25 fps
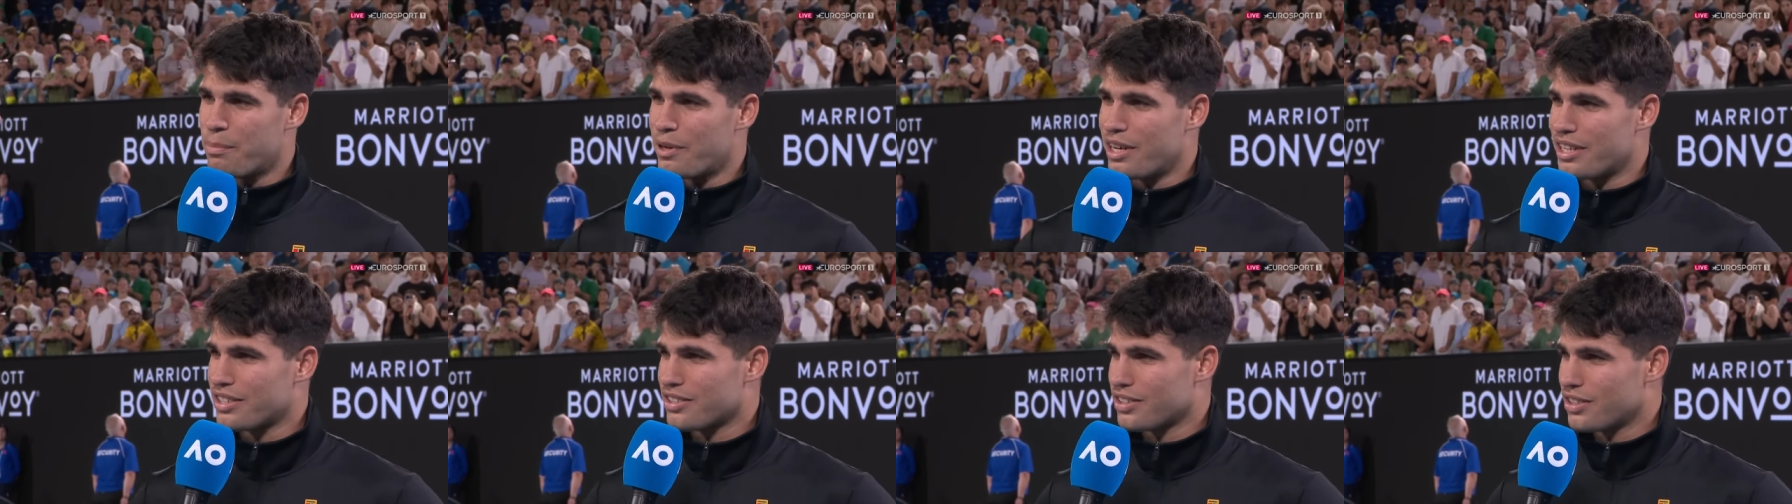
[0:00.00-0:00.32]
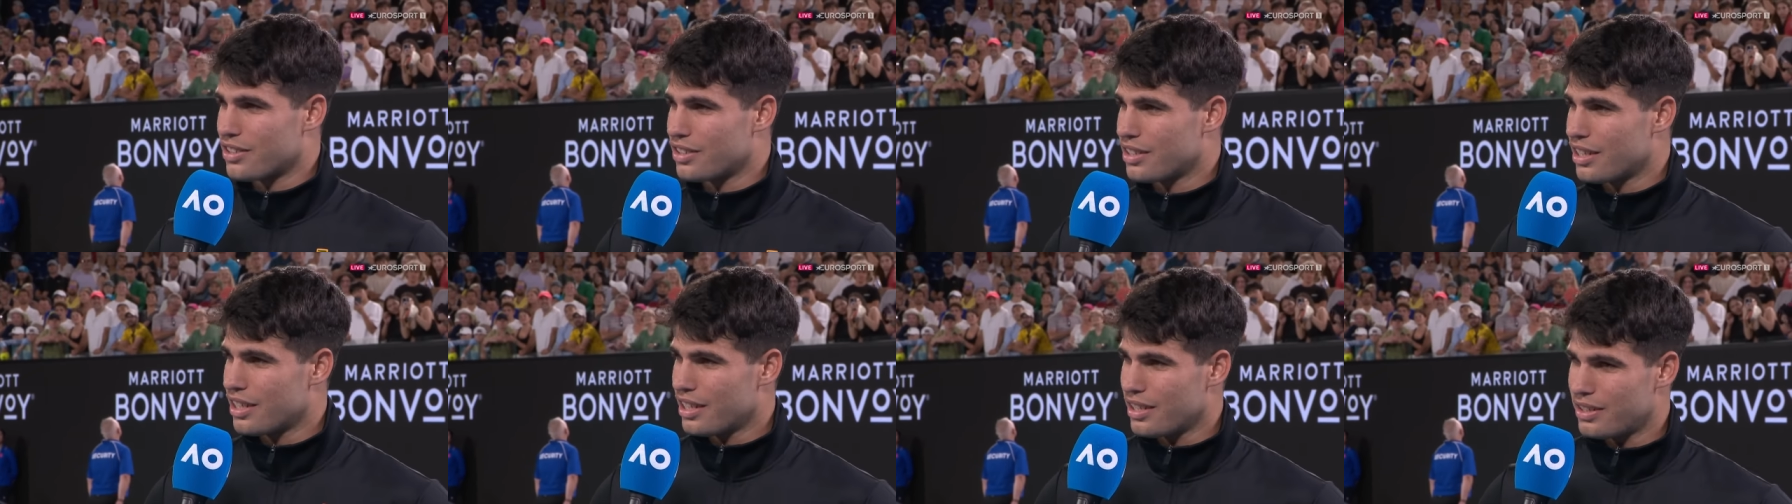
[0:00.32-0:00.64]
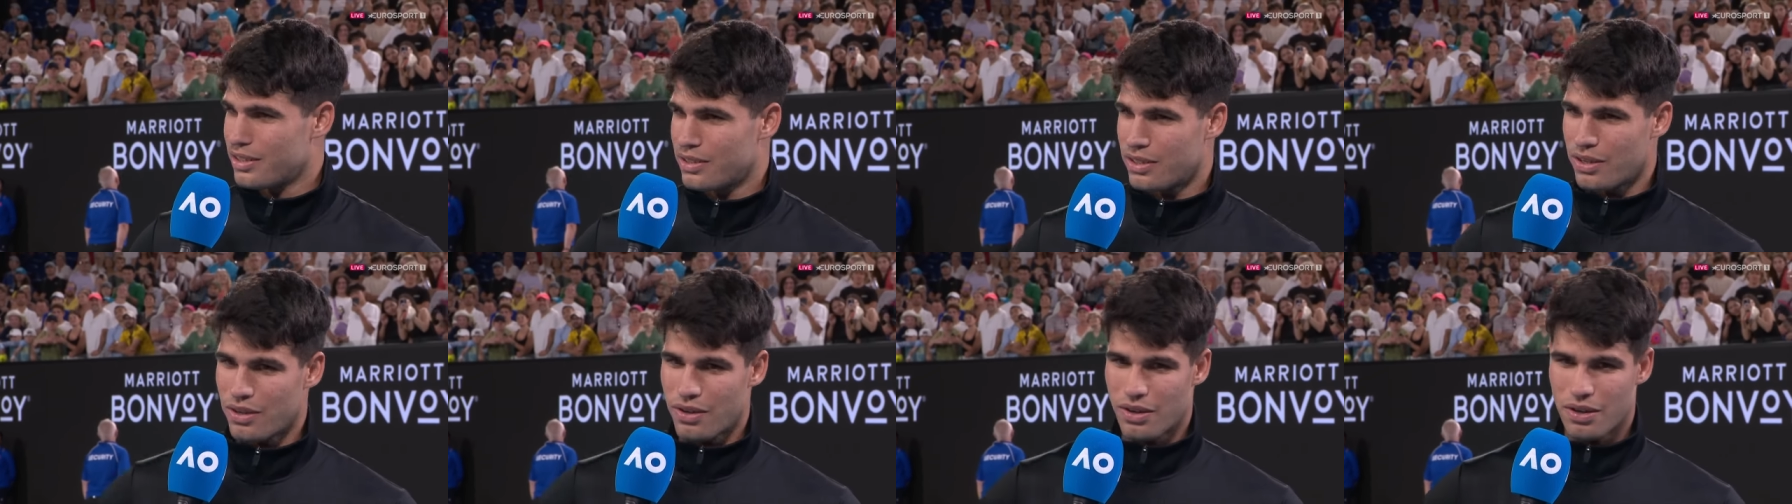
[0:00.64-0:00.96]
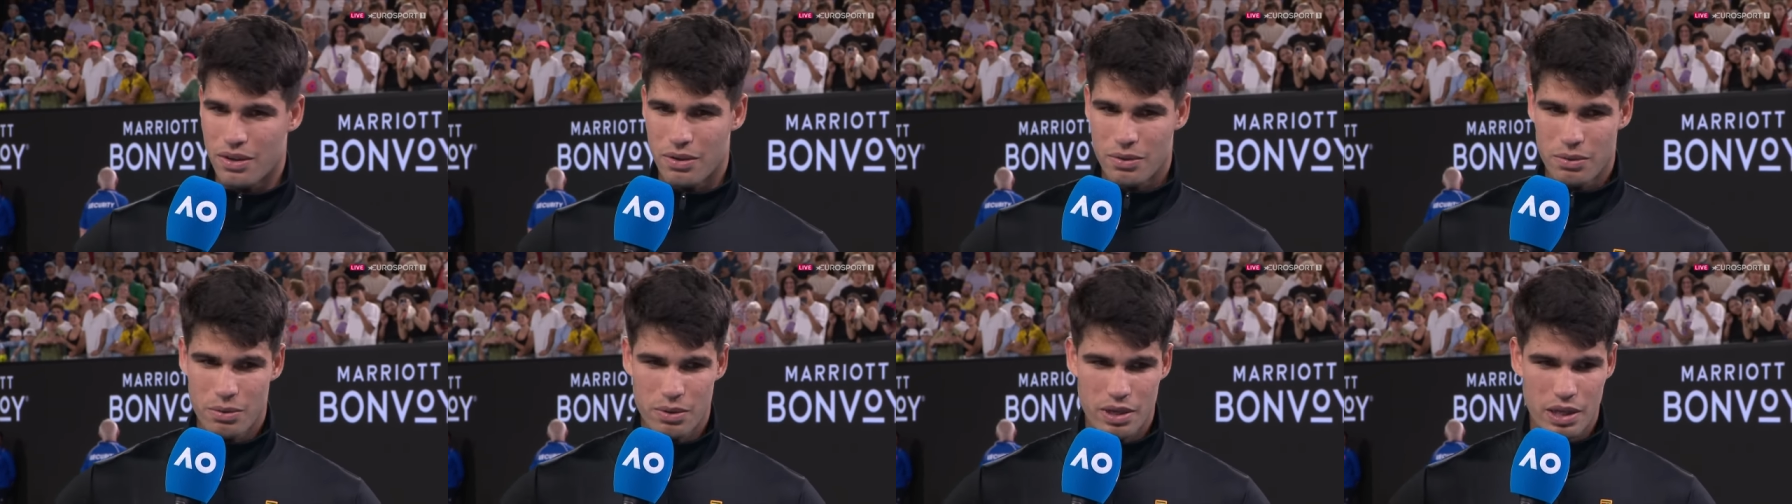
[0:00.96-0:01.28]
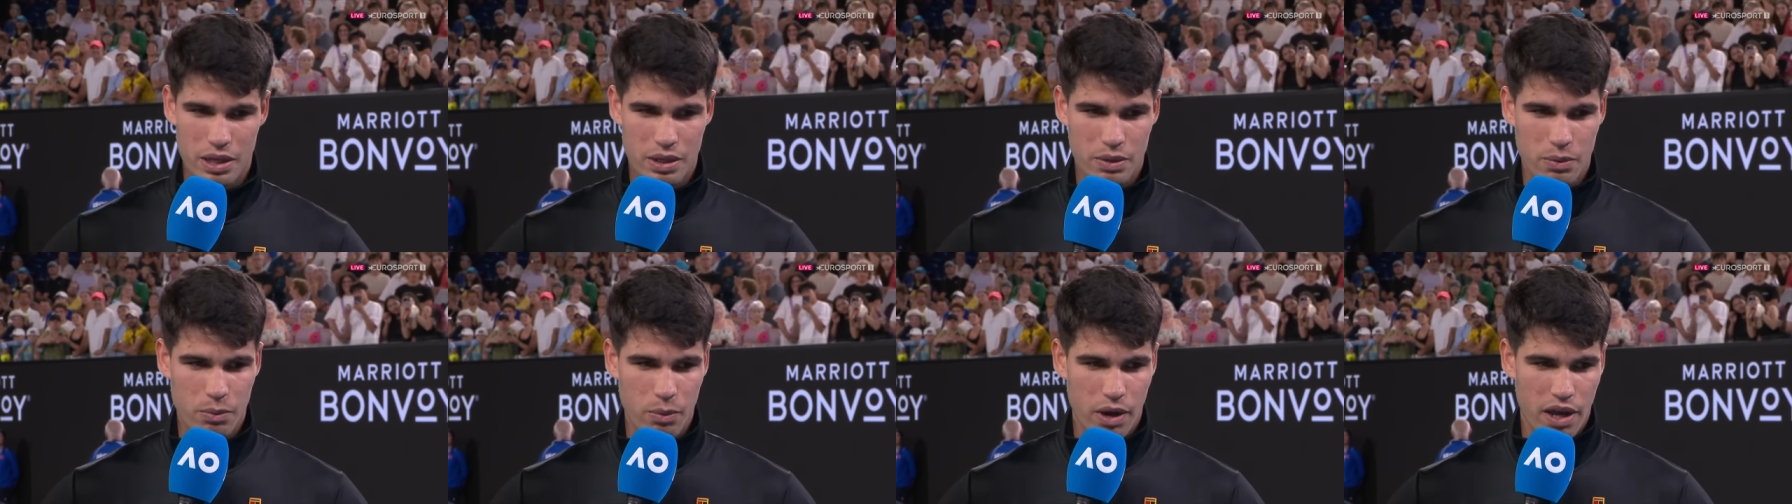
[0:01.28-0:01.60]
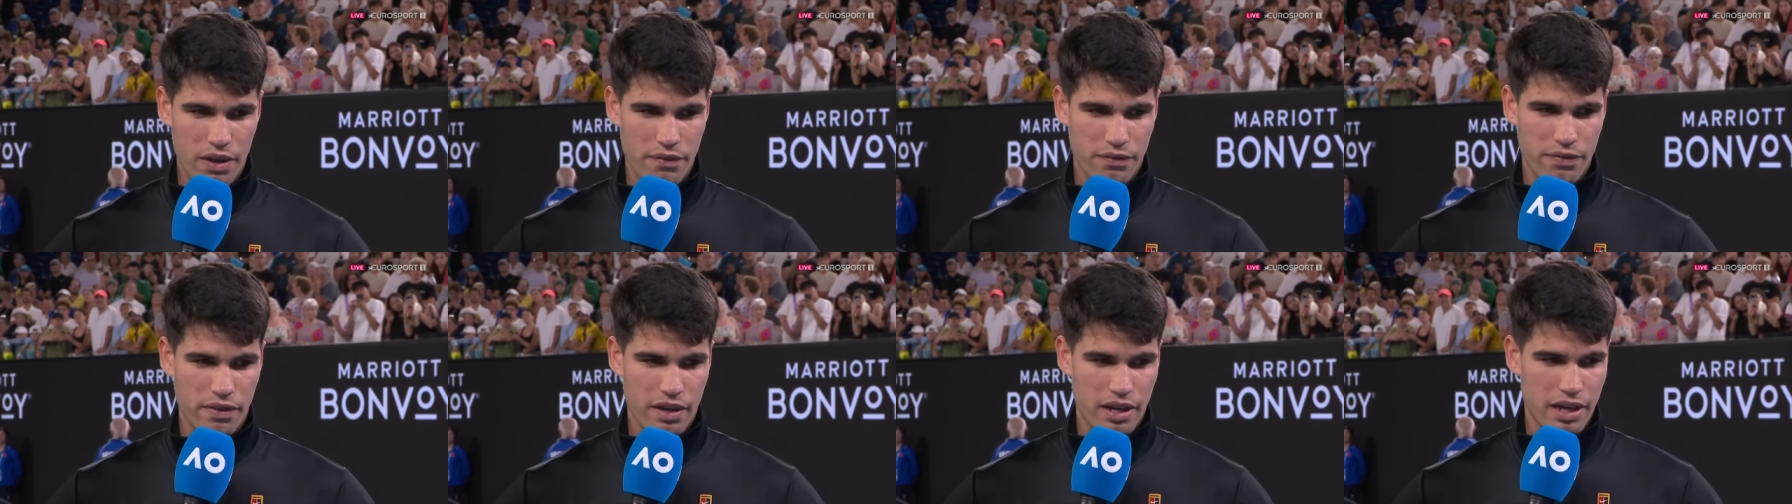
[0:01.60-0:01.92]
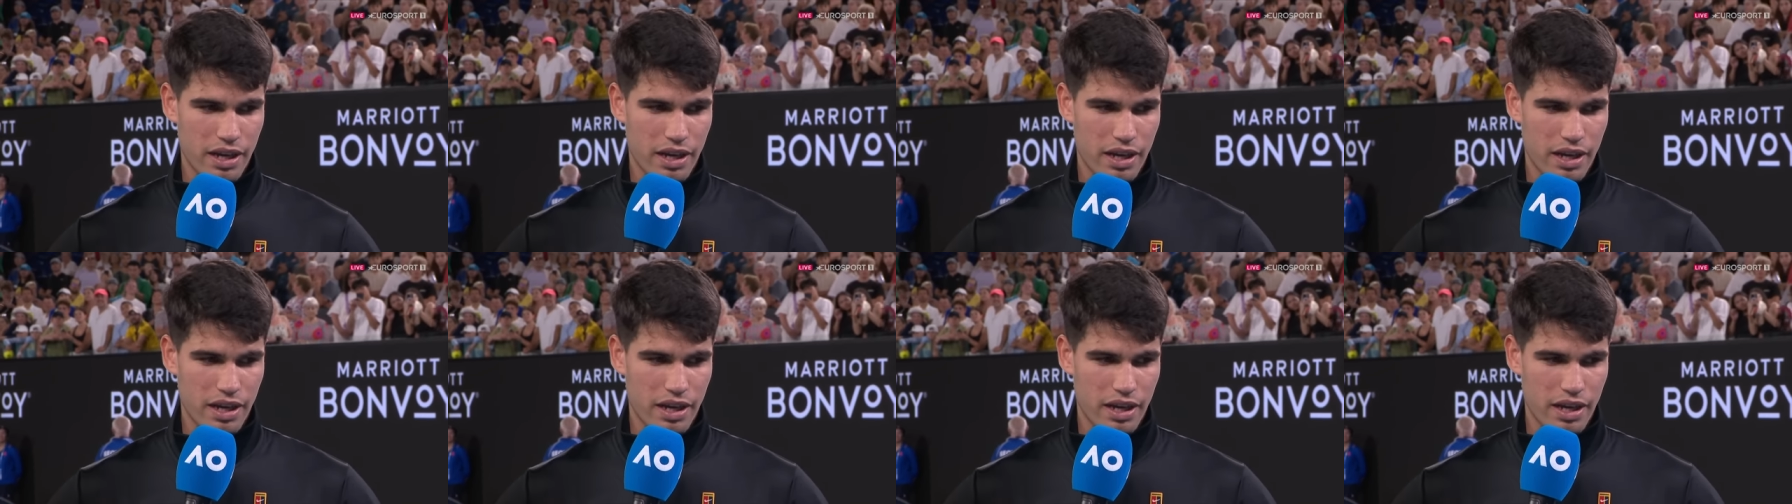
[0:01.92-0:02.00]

person. You know, we wave